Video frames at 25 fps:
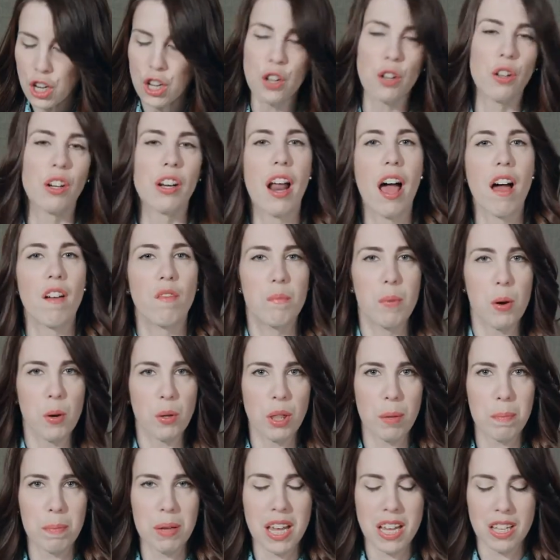you're gonna have
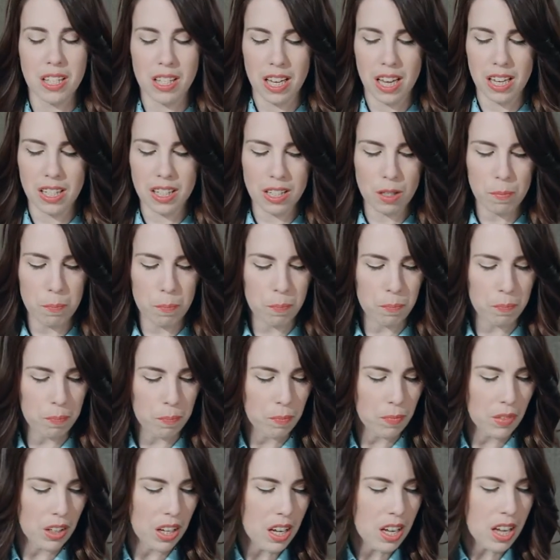both pieces.
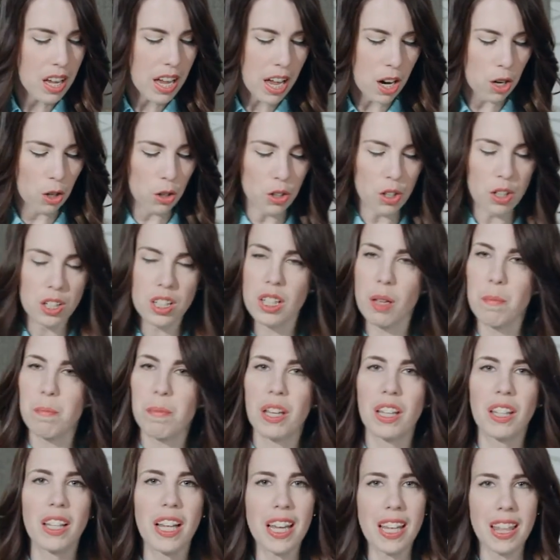It'll look
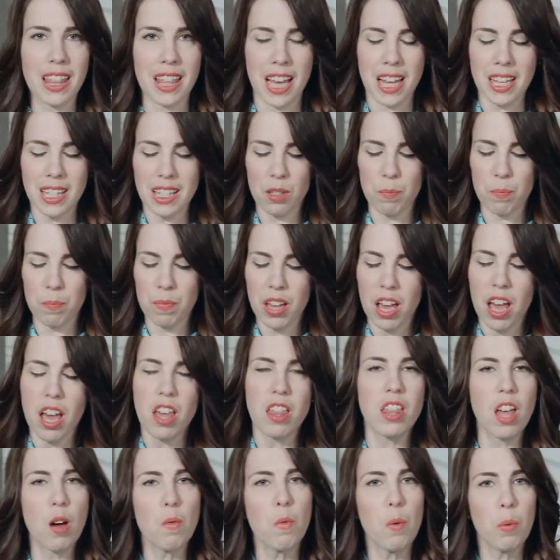something like this.
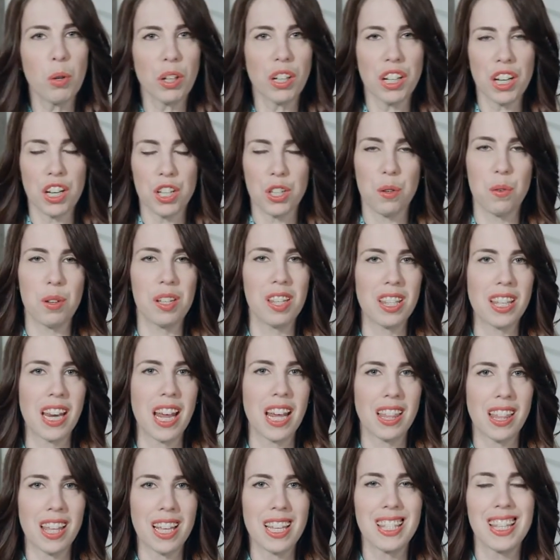Then what we're gonna do is
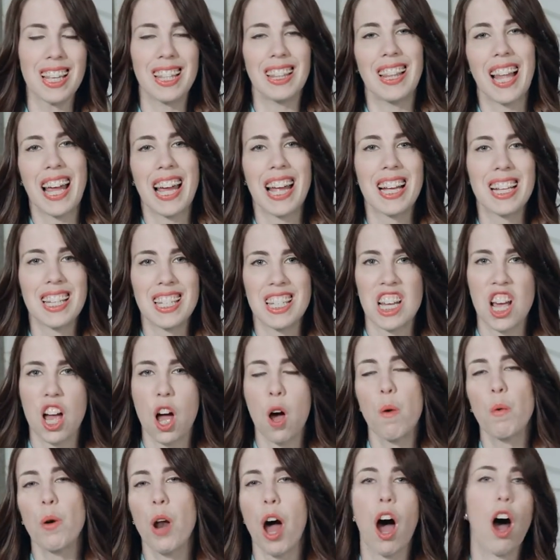take this and lay it
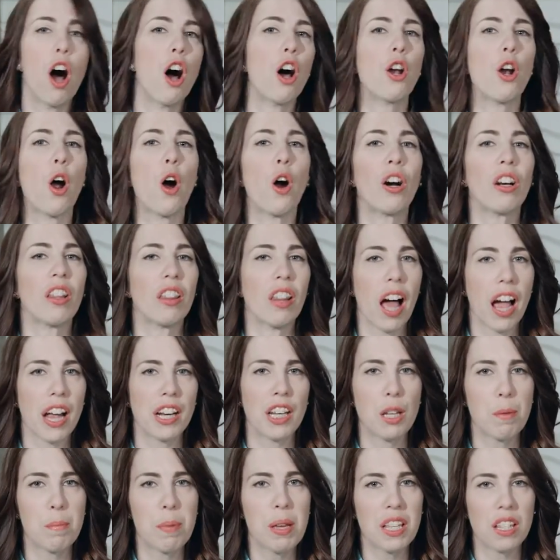down on our
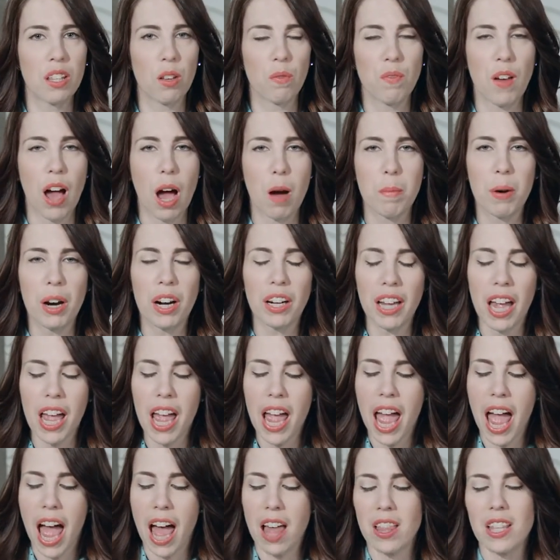lining piece of fabric,
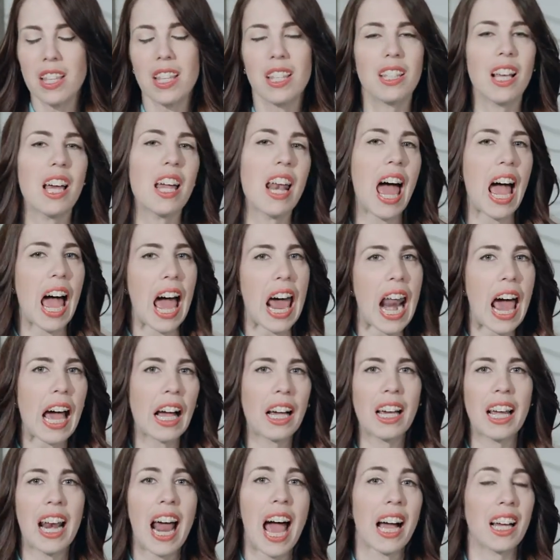and this is kinda
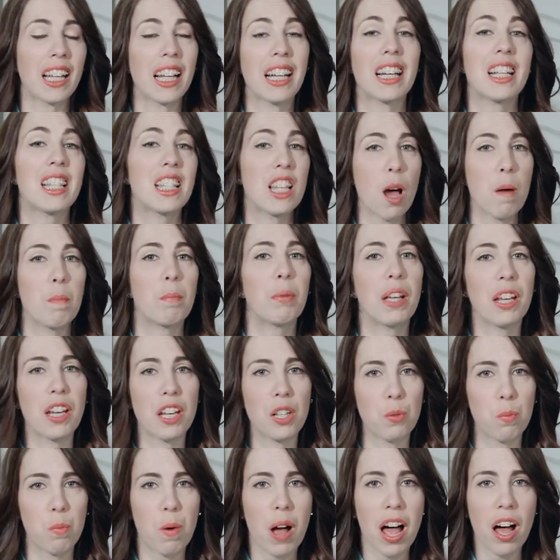gonna act like a template
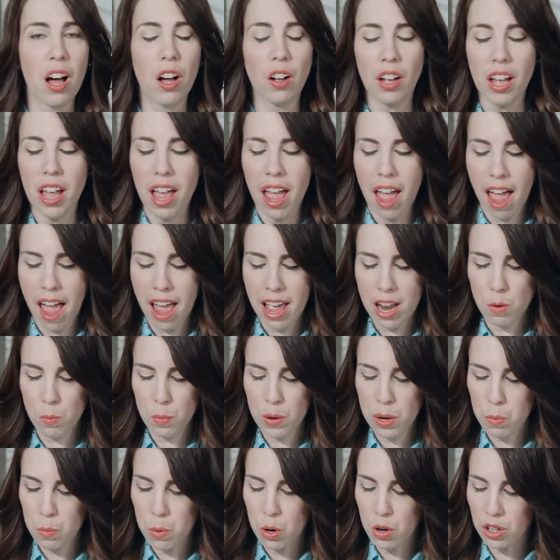as well, and
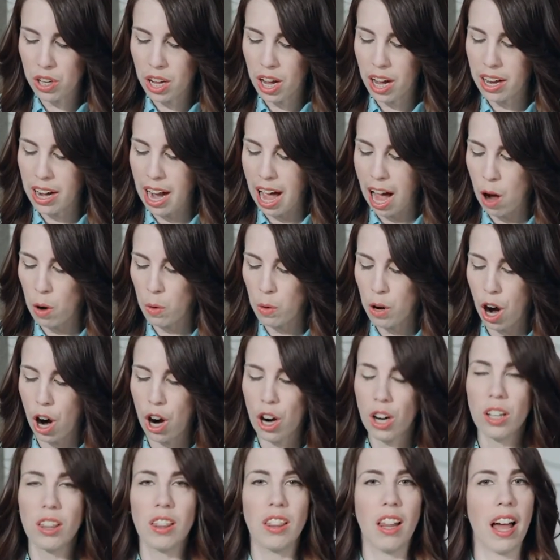we will cut out
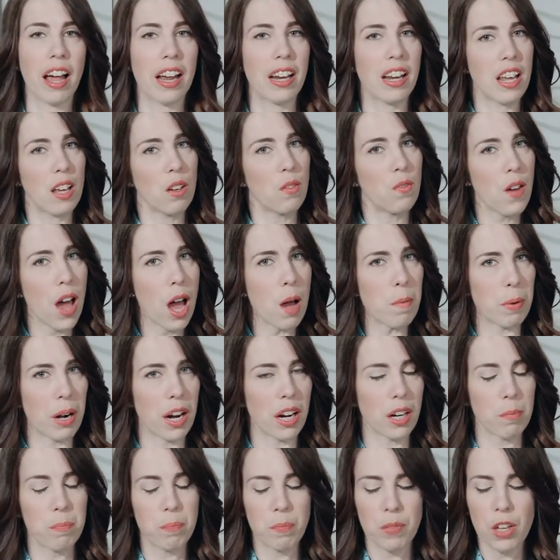our lining
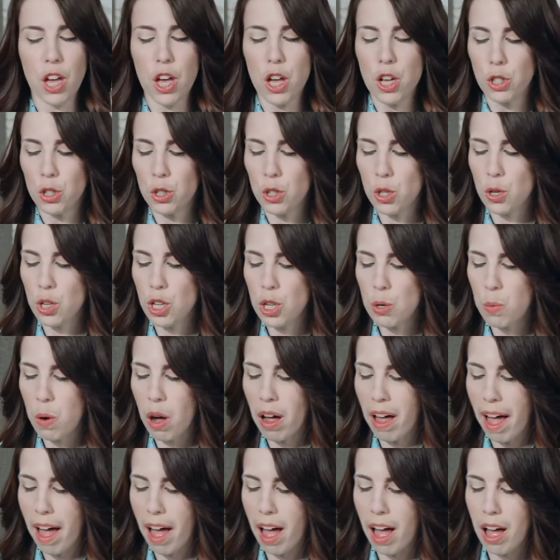fabric. So you
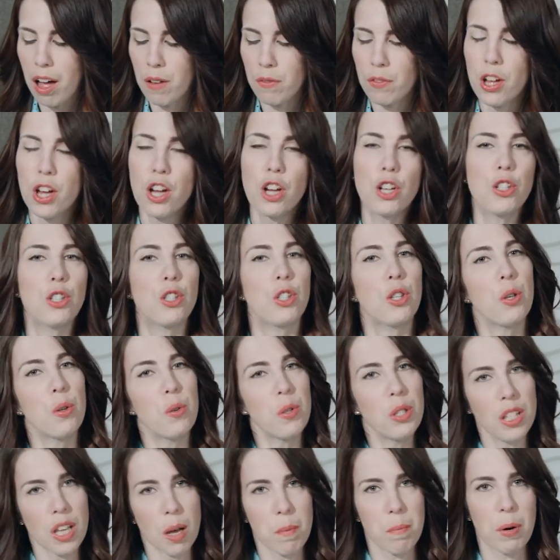will have
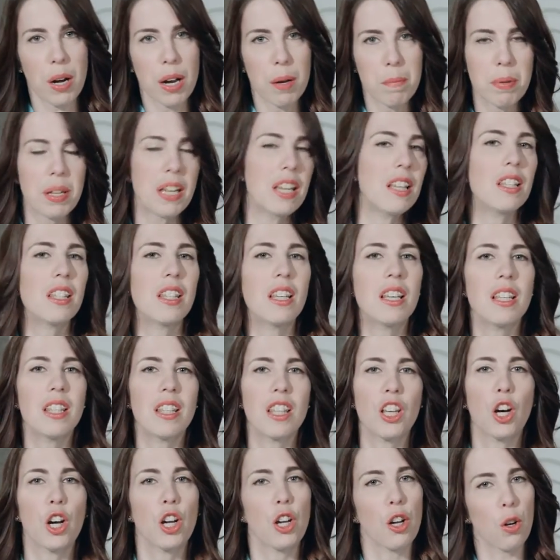two separate pieces
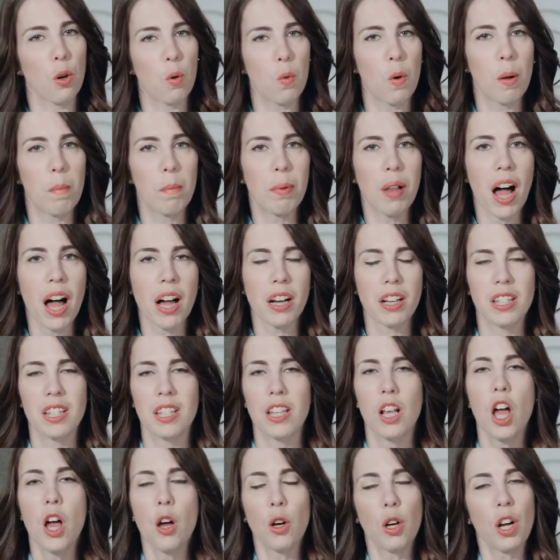that are your quilt
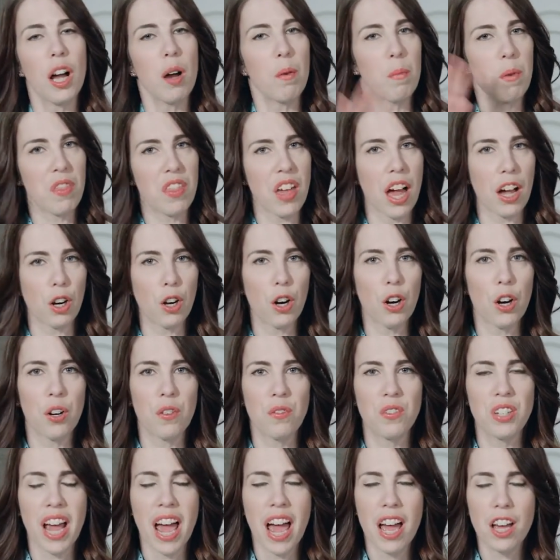blocks, cut with that
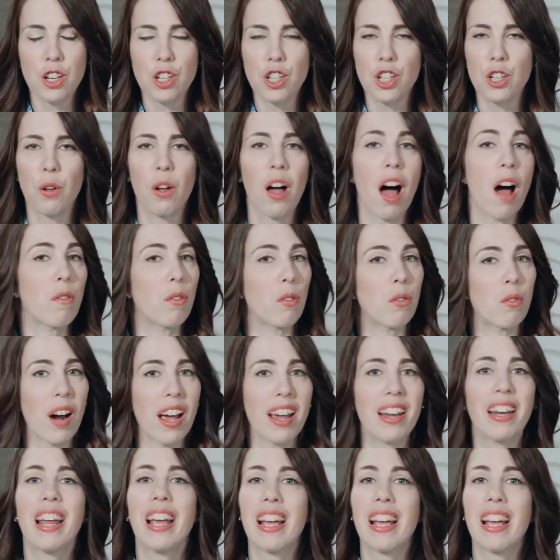curved edge, you'll have a right